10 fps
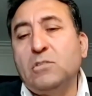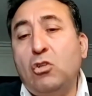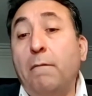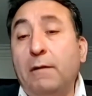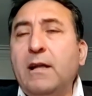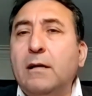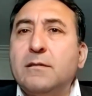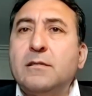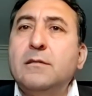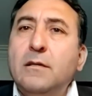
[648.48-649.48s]

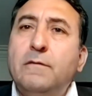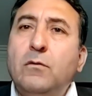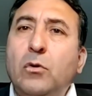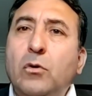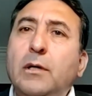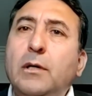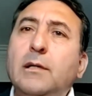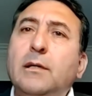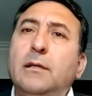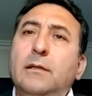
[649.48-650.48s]
governance for
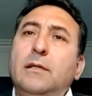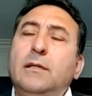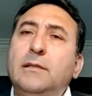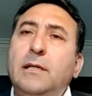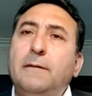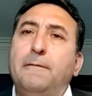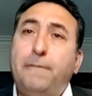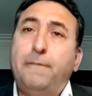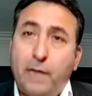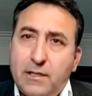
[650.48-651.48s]
the
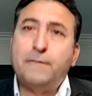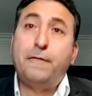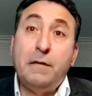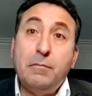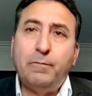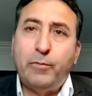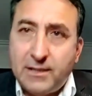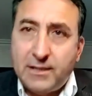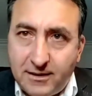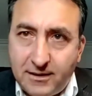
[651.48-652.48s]
first female
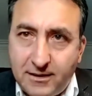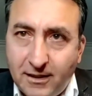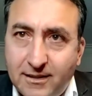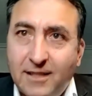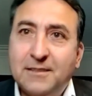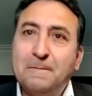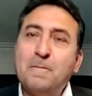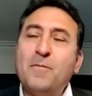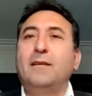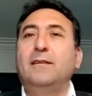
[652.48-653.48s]
president that
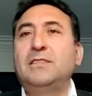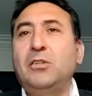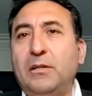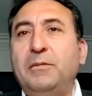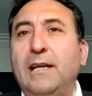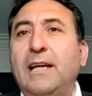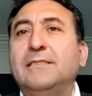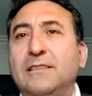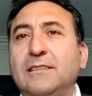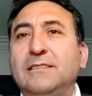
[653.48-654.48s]
is going to be
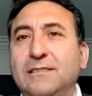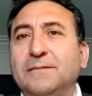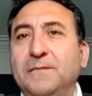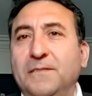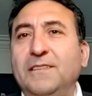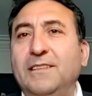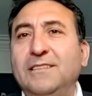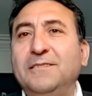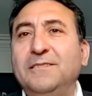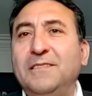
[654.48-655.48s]
elected
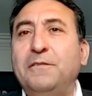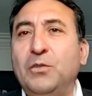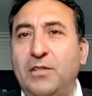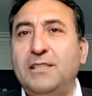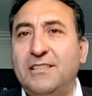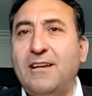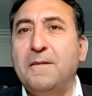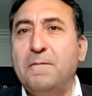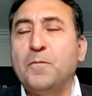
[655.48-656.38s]
in a few days' time.